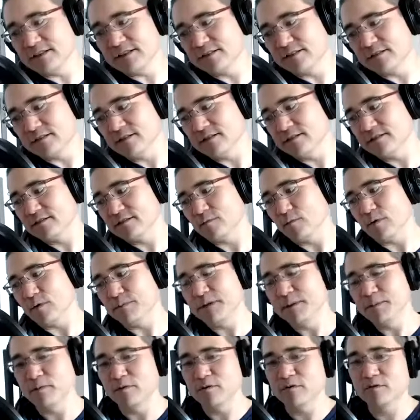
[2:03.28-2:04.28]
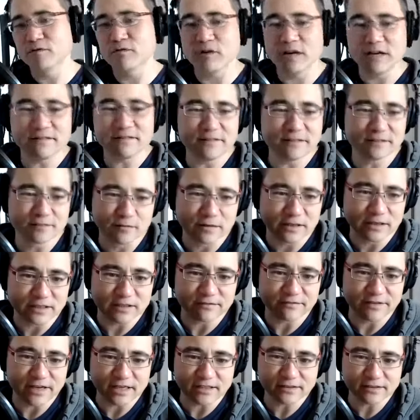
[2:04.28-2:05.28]
is when people create these arena
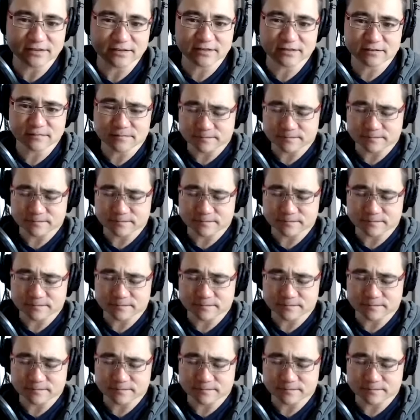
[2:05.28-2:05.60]
events,